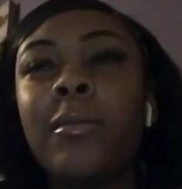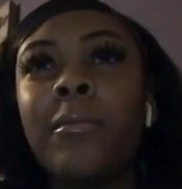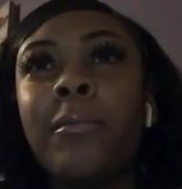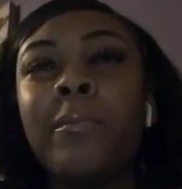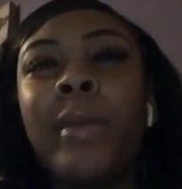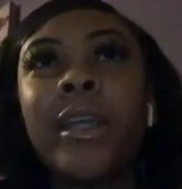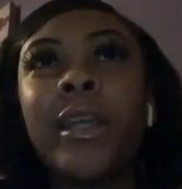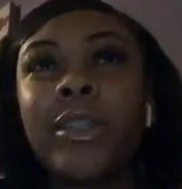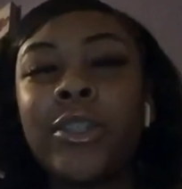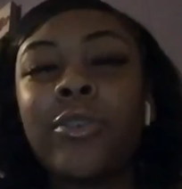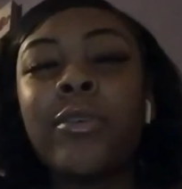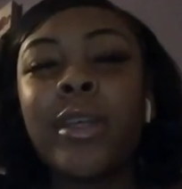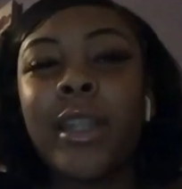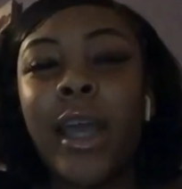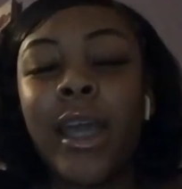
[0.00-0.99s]
make
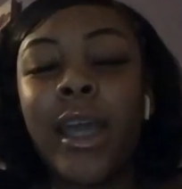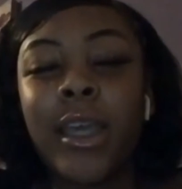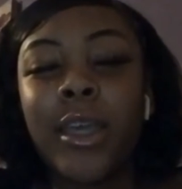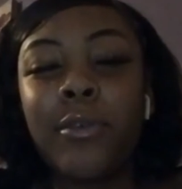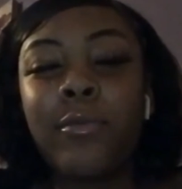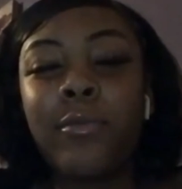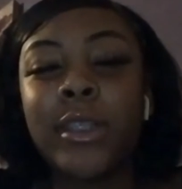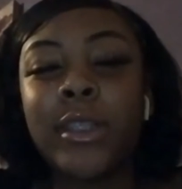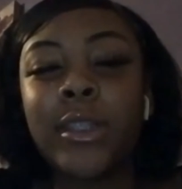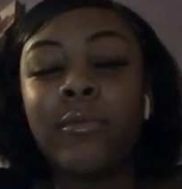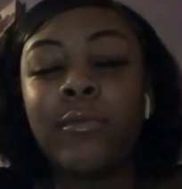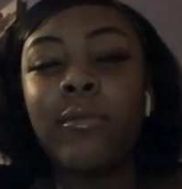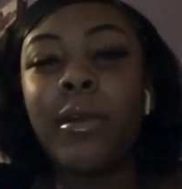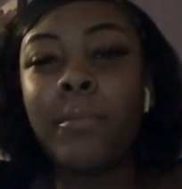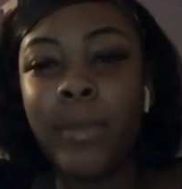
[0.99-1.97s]
sure that he was
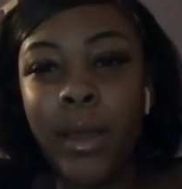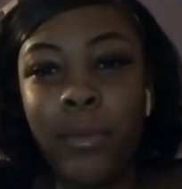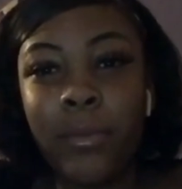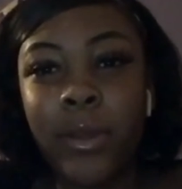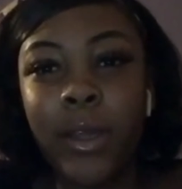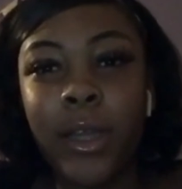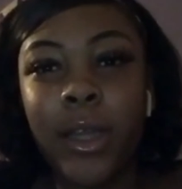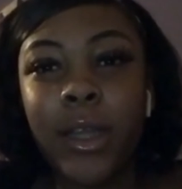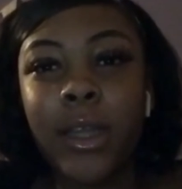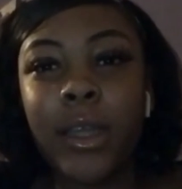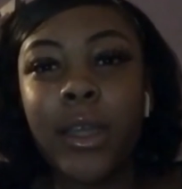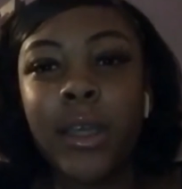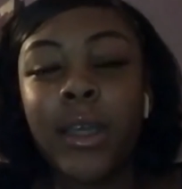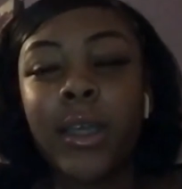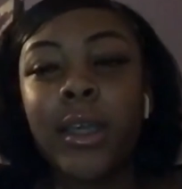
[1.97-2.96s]
remembered,
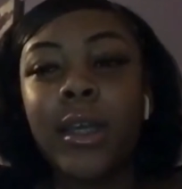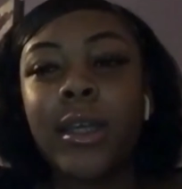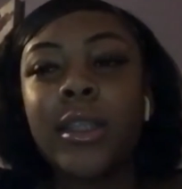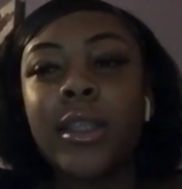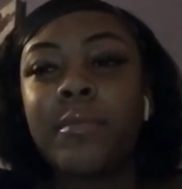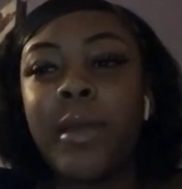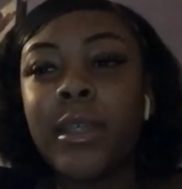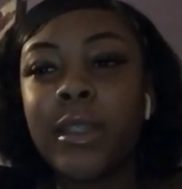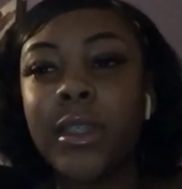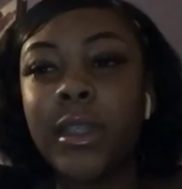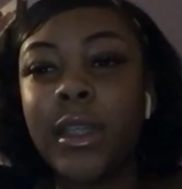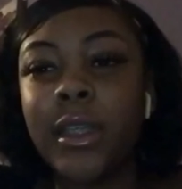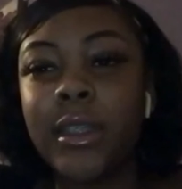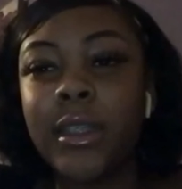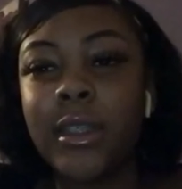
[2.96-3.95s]

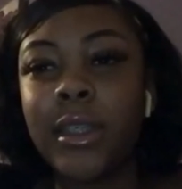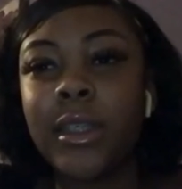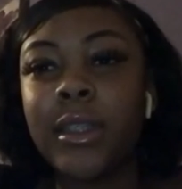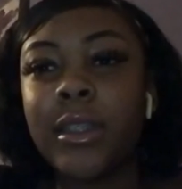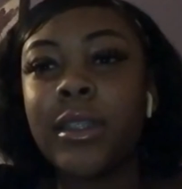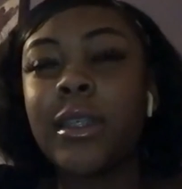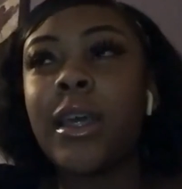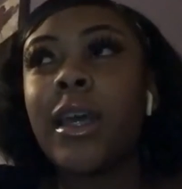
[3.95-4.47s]
especially since